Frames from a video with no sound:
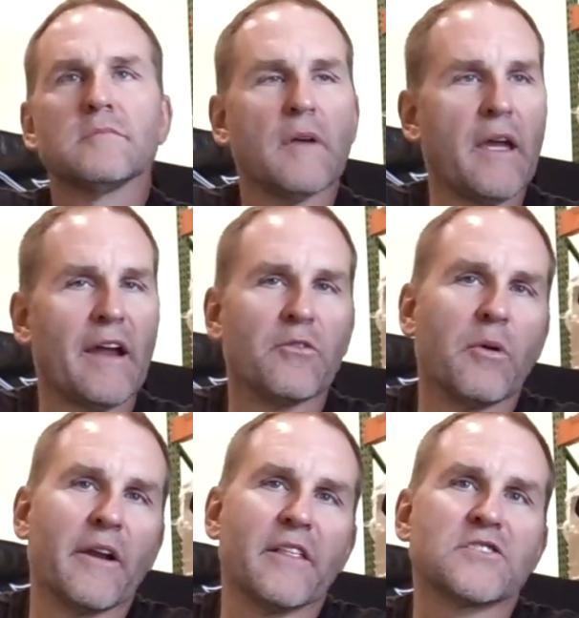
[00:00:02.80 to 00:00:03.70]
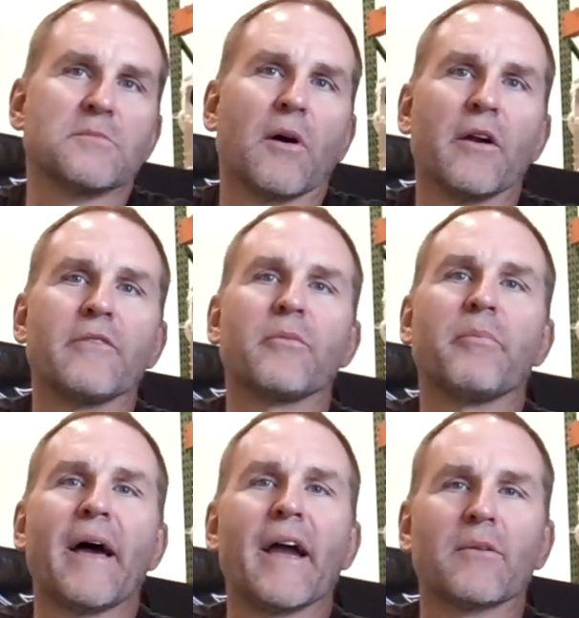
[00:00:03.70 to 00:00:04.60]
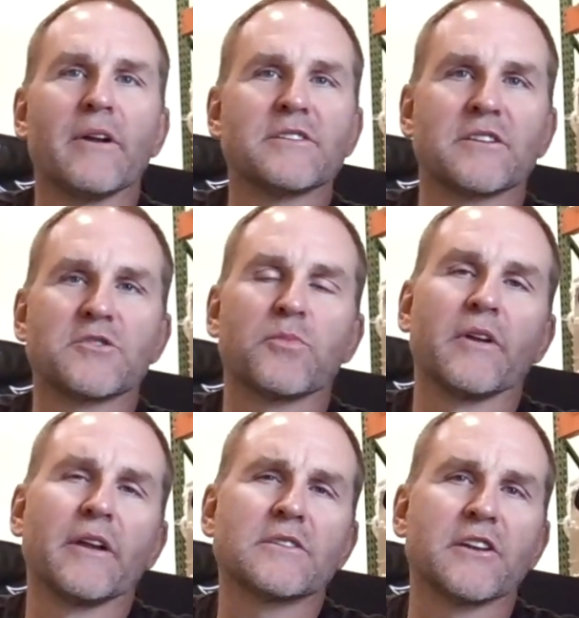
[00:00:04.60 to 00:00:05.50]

Hey everybody, this is Marty from PAC Racing Springs